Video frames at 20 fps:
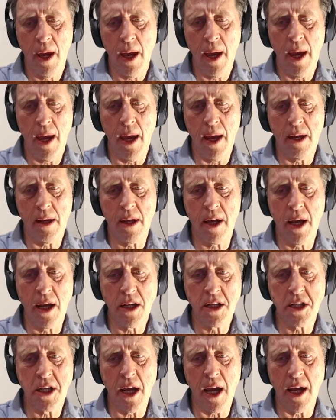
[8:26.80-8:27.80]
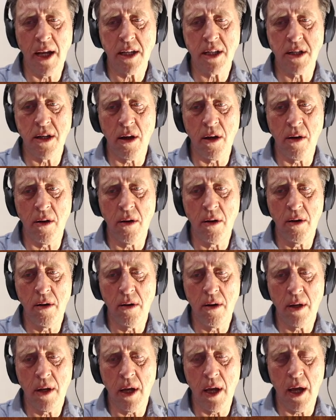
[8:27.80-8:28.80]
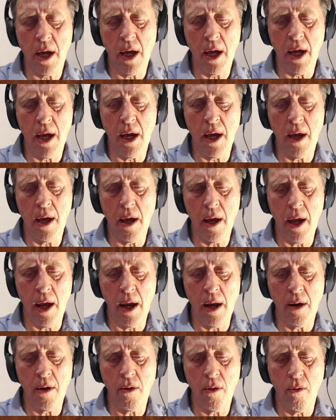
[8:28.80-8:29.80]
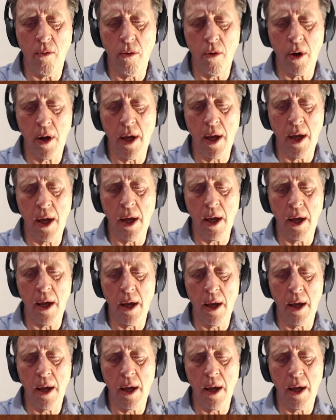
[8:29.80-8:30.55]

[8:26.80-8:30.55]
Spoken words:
And King g8's no good. And Rook here.